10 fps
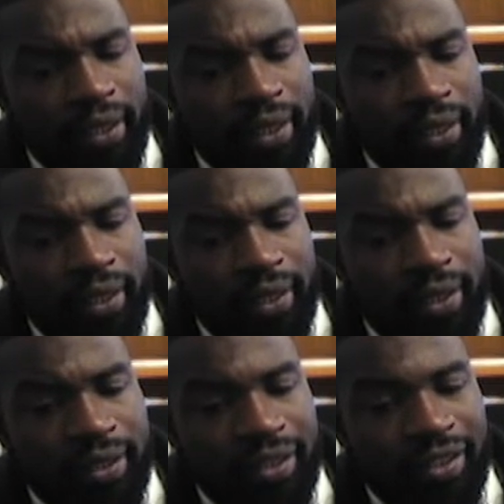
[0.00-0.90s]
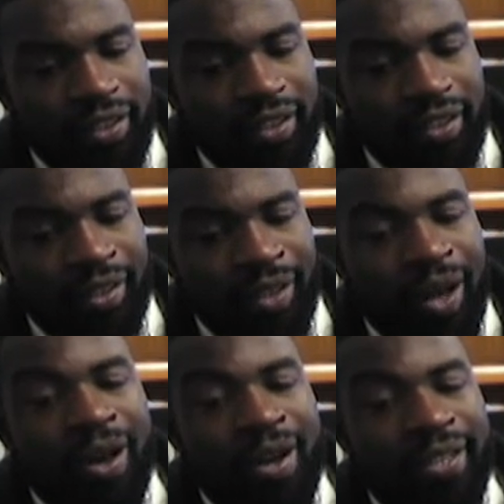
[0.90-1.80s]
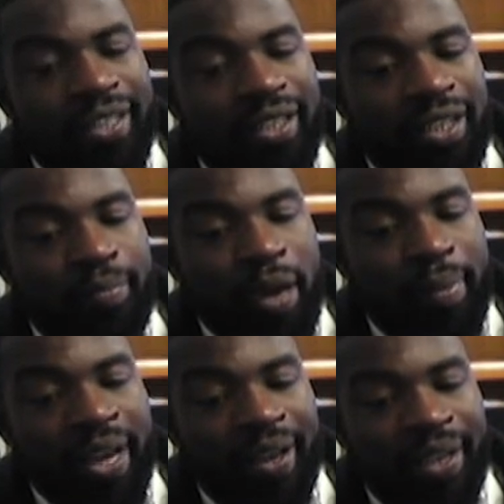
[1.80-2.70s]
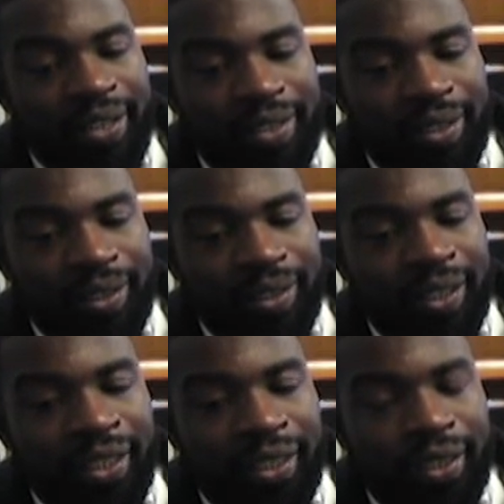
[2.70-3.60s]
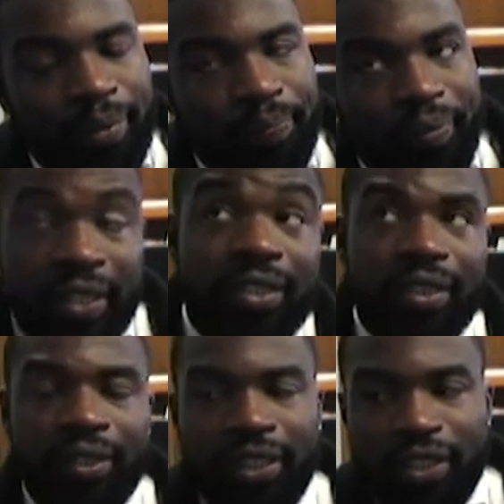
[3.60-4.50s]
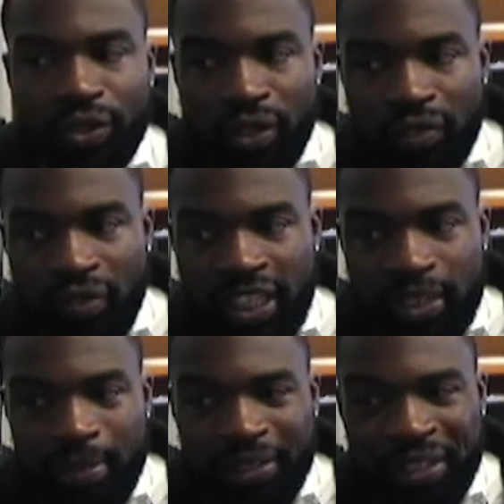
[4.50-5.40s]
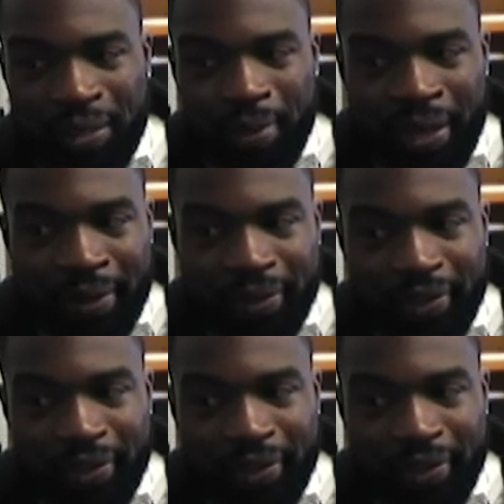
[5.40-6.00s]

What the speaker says: is laws in my mind instantly sort of leads me to think about